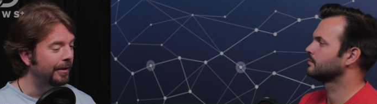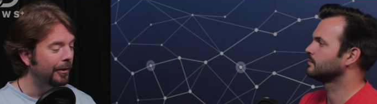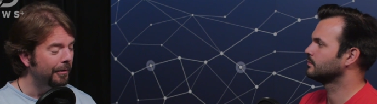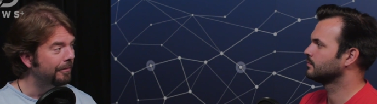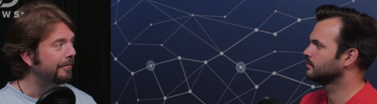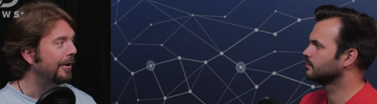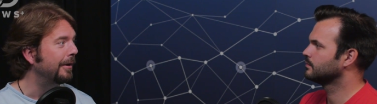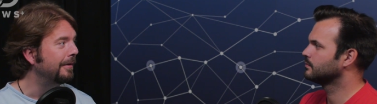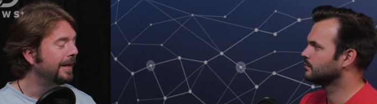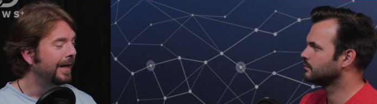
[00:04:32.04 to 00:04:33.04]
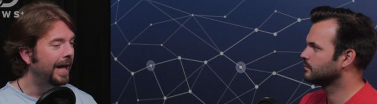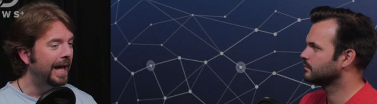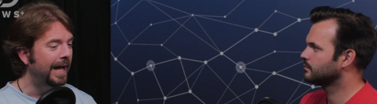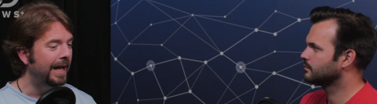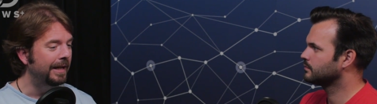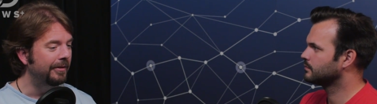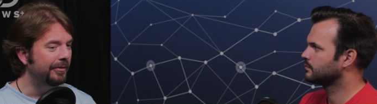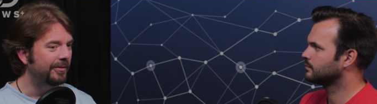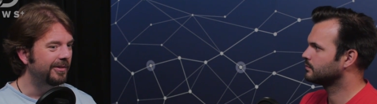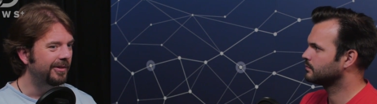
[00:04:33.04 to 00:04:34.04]
Speaker 1: a lot of fun, and
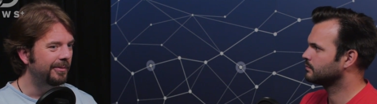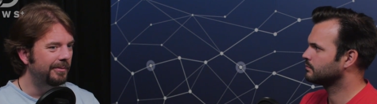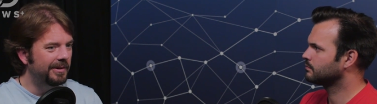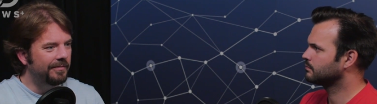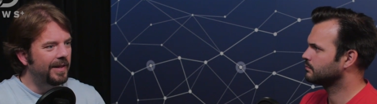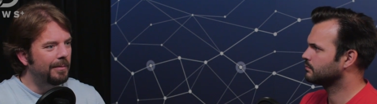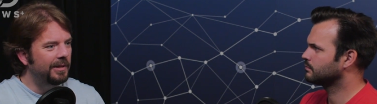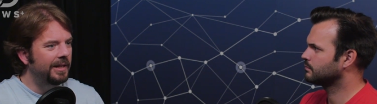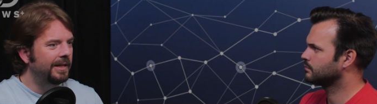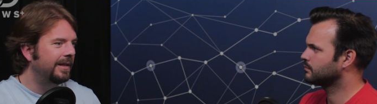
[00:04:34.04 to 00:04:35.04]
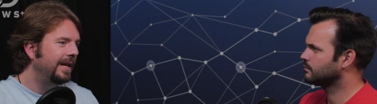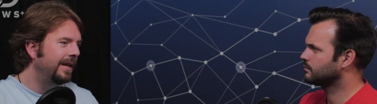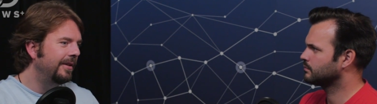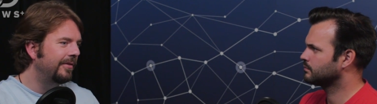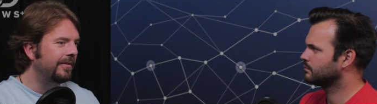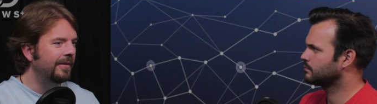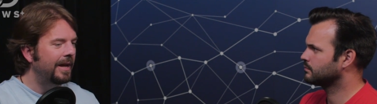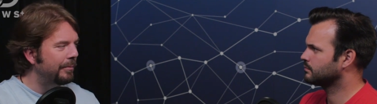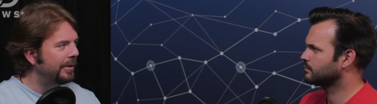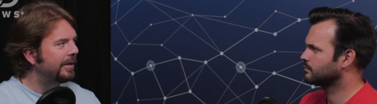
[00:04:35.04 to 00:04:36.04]
you can do it with the family and kids, and
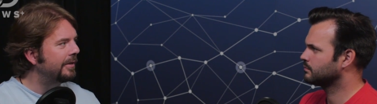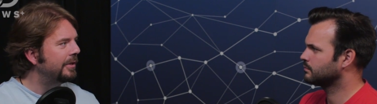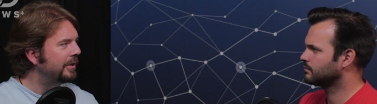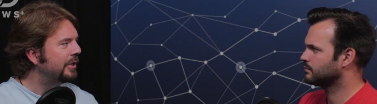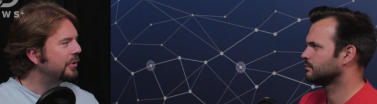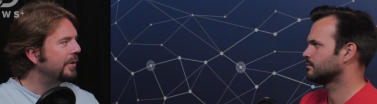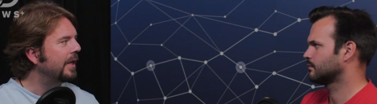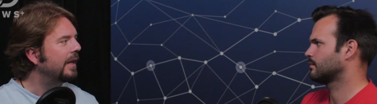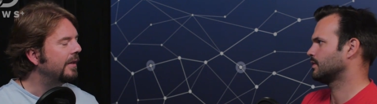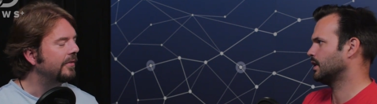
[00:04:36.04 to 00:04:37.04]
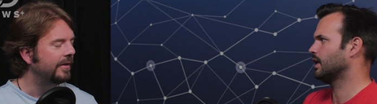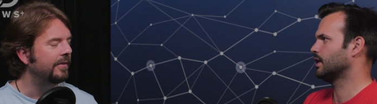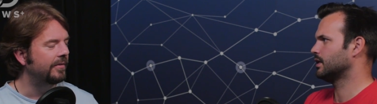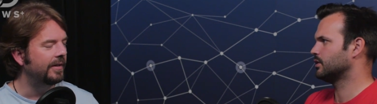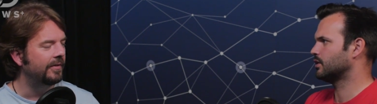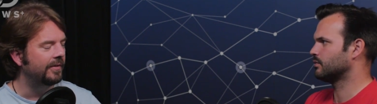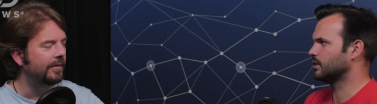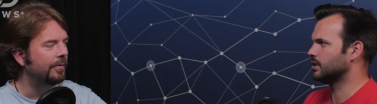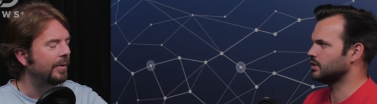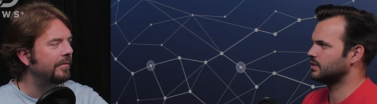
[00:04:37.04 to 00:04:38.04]
everybody can en enjoy that. It's, yeah, it's, and you it's can
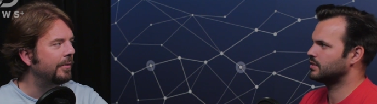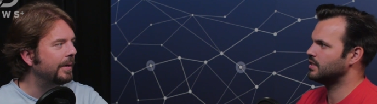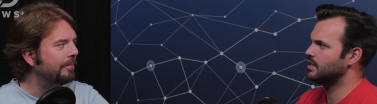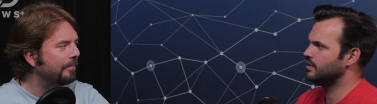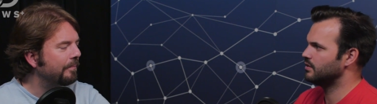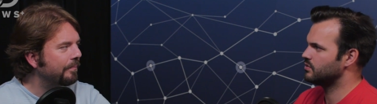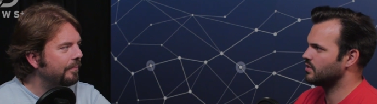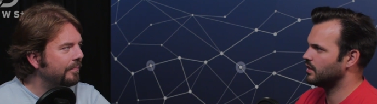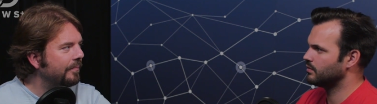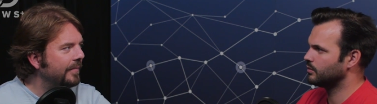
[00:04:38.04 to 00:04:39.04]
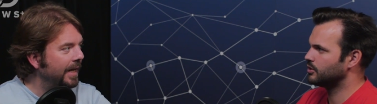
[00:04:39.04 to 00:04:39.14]
really just see it. the sun, which